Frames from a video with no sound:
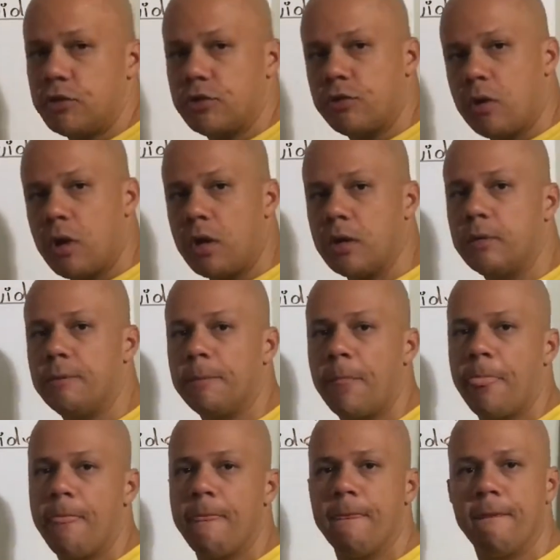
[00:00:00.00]
Strong,
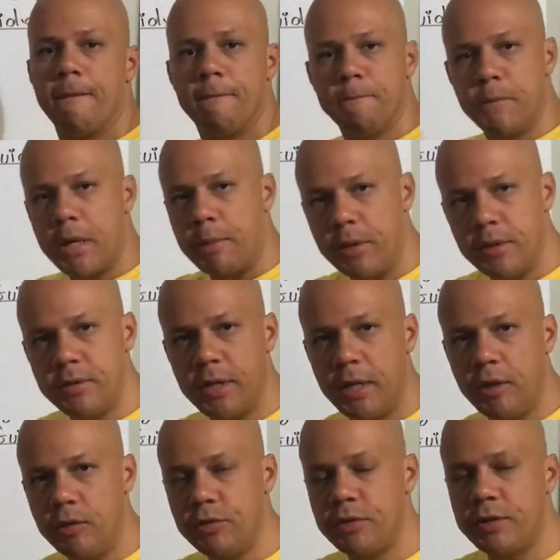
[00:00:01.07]
but I'm going to
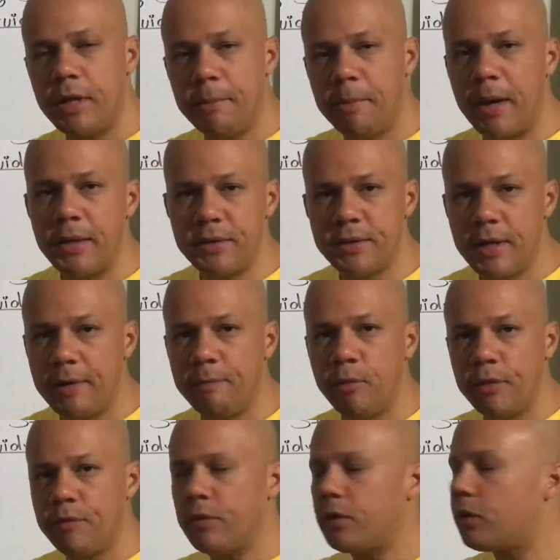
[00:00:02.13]
take you step by step with